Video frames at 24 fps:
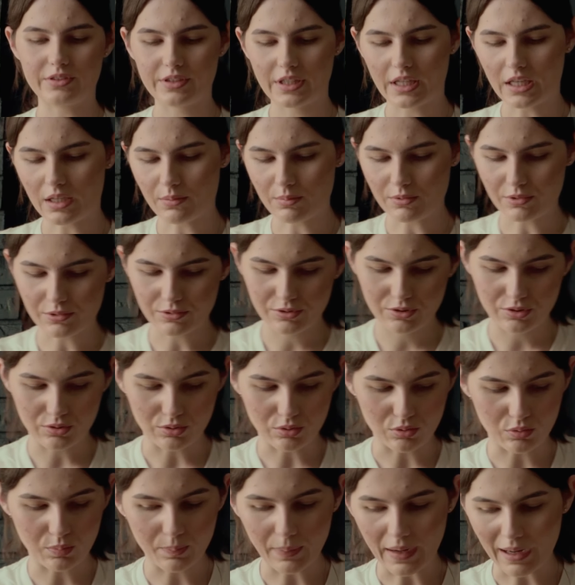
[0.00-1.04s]
cable
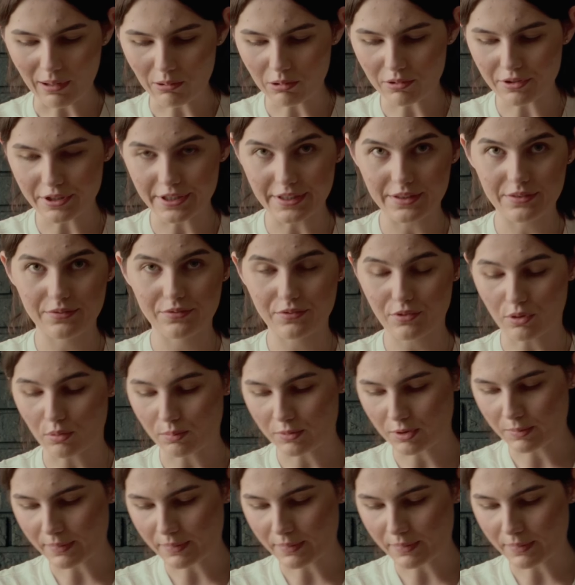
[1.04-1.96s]
to power it from the